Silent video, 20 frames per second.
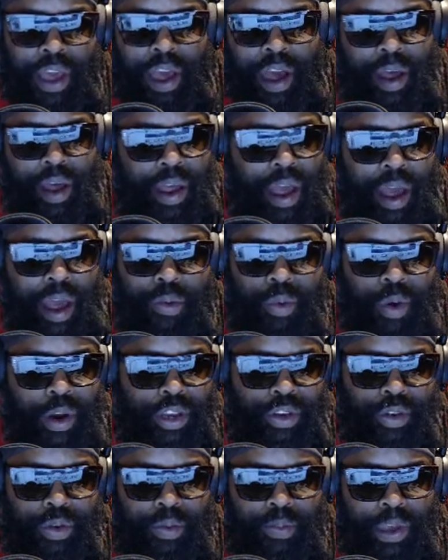I
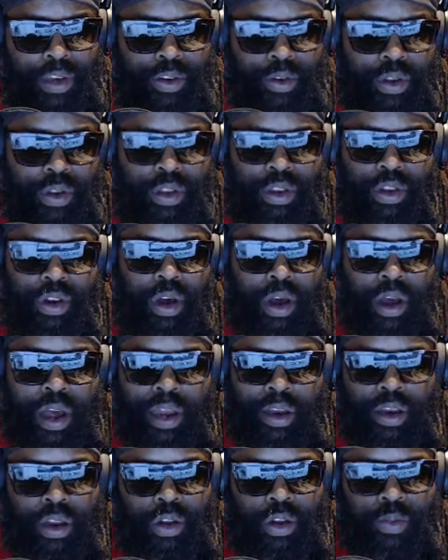wanted you to make sure, you
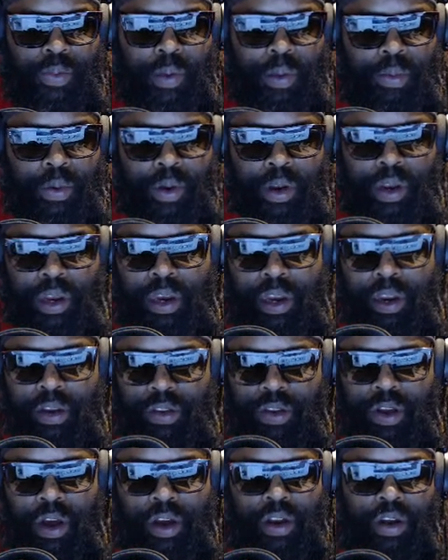know, those people, and they're
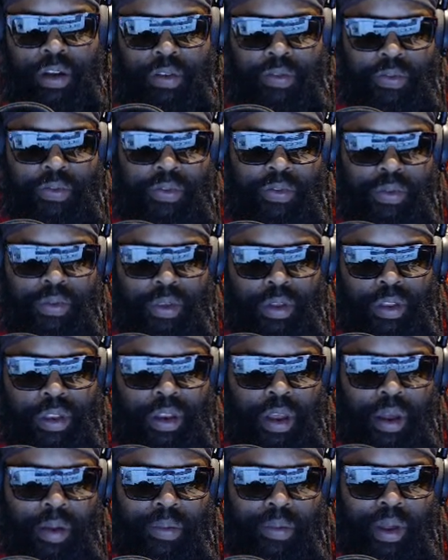talking off,
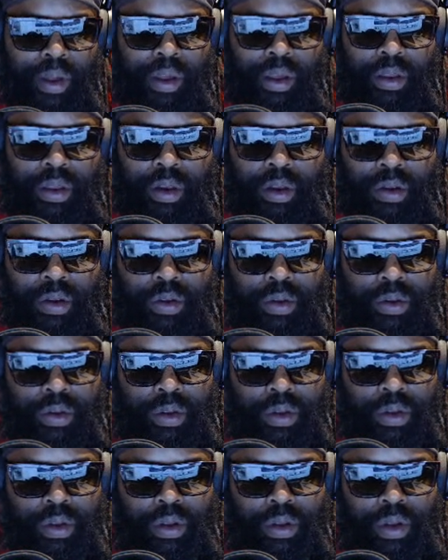you know,
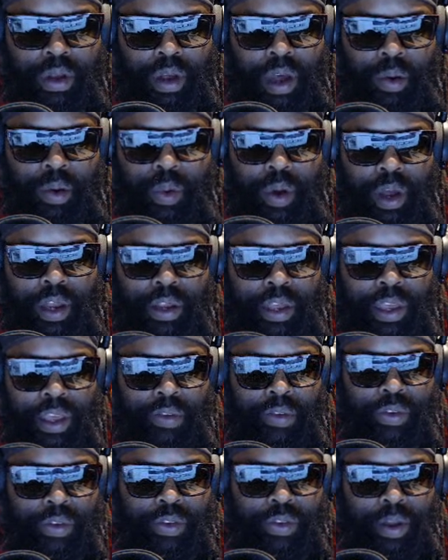I wanted to
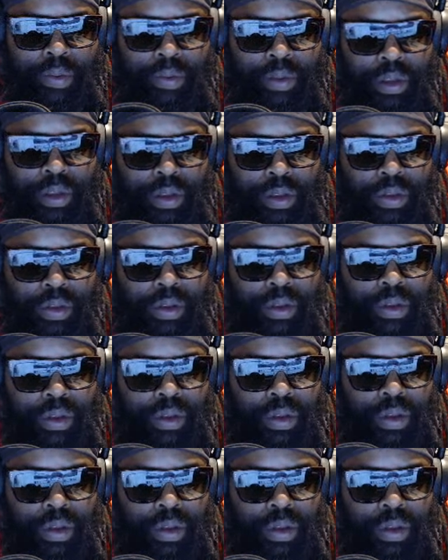give you substance.